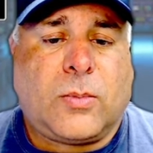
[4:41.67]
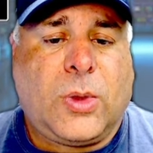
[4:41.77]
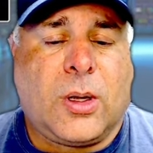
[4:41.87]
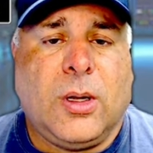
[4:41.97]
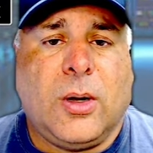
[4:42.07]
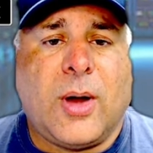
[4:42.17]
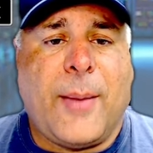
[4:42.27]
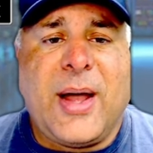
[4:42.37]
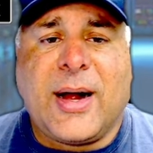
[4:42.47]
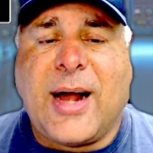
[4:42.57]
you know,
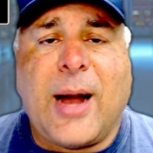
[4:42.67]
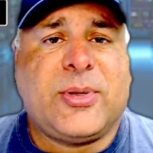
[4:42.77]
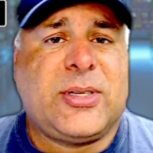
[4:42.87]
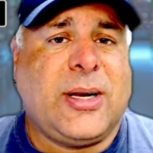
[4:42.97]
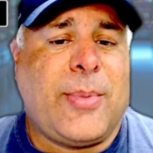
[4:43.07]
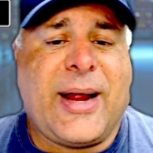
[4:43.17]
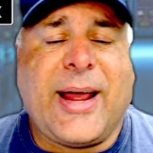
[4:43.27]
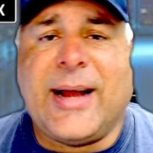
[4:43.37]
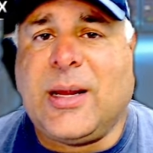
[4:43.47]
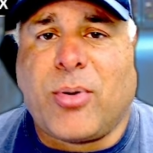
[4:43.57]
I'm not compensated by
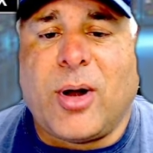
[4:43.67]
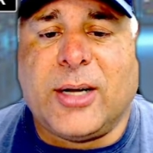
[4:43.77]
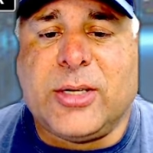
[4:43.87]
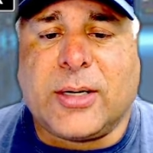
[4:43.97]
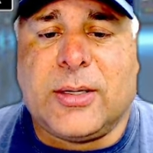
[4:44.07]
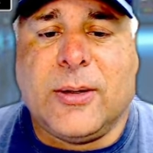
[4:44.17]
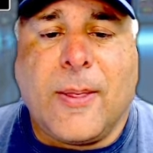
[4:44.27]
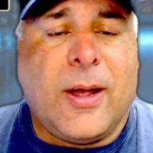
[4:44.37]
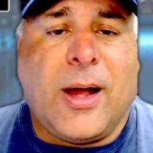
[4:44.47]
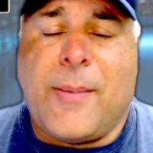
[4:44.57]
any project.
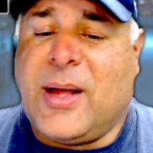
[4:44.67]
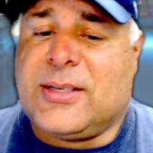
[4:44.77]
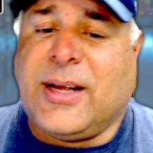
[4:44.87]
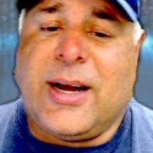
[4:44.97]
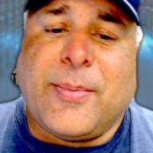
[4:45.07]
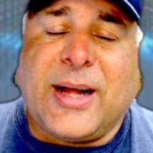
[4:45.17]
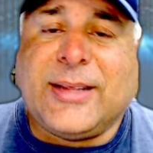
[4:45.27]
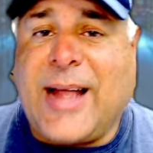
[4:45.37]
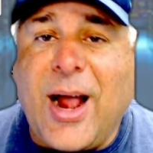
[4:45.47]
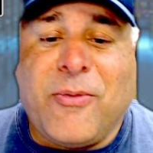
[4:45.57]
I'm not saying I'm
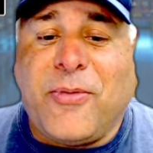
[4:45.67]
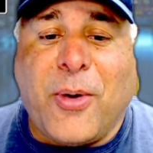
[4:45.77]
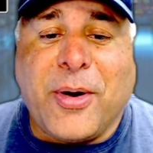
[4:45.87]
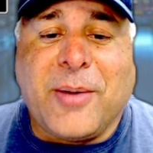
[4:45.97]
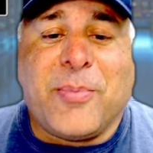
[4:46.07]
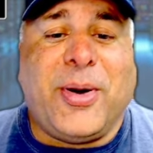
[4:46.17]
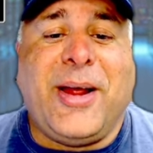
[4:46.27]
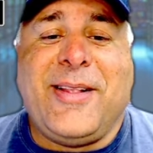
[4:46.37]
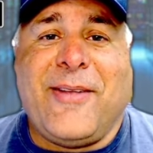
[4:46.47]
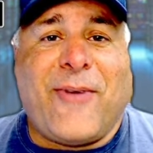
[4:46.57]
not down for it,
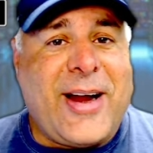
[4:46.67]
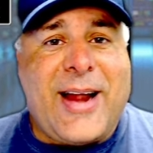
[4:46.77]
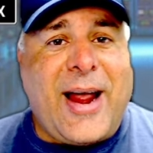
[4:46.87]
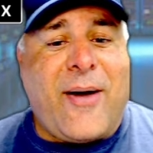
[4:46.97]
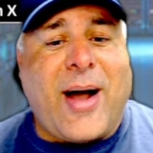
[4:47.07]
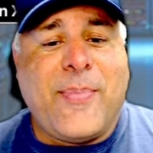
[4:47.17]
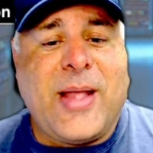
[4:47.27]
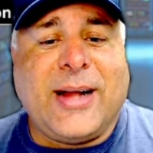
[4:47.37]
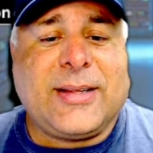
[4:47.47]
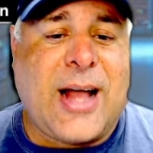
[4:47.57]
but right now I'm
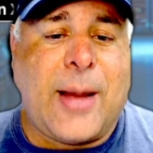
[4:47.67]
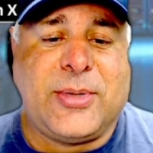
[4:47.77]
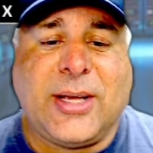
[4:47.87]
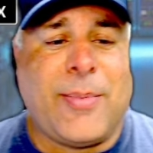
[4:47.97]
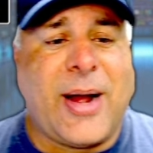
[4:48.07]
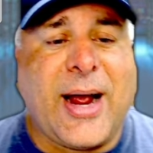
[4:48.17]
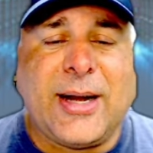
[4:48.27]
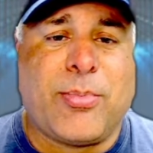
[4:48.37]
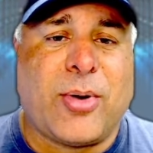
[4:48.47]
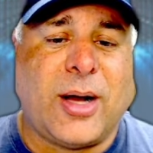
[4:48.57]
not compensated by
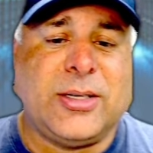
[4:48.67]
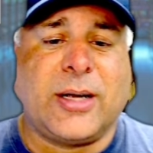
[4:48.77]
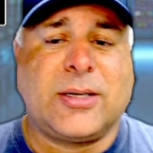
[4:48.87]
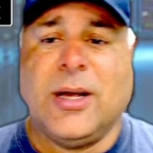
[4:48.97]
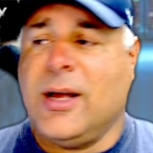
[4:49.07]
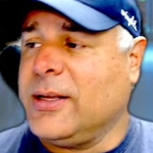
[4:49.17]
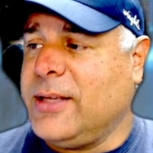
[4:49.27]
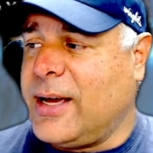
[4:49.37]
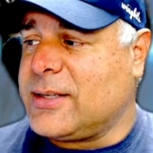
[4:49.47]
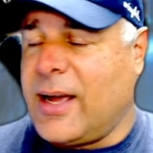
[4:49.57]
any projects.
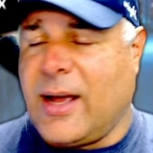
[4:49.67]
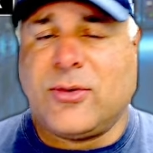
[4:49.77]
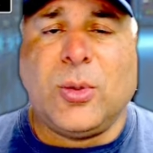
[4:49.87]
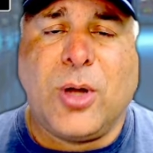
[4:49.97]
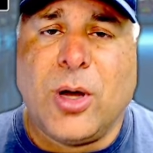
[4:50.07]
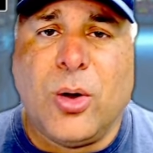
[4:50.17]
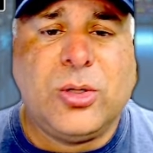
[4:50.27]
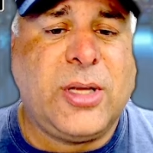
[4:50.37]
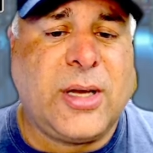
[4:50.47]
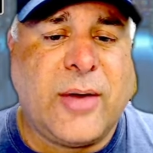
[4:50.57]
Yes, I have some
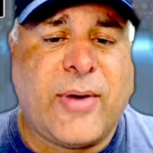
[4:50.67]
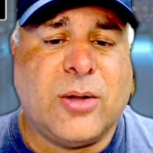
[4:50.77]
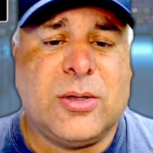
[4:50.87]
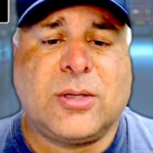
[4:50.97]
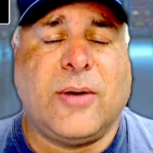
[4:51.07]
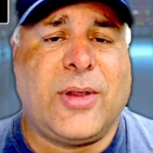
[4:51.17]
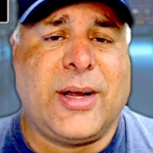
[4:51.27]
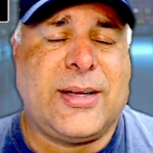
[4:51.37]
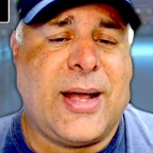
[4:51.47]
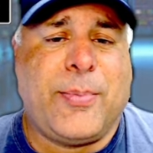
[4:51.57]
codes to give out and stuff
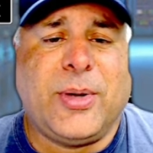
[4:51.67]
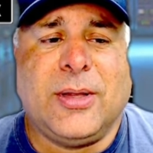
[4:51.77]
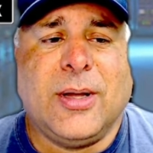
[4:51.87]
like that, but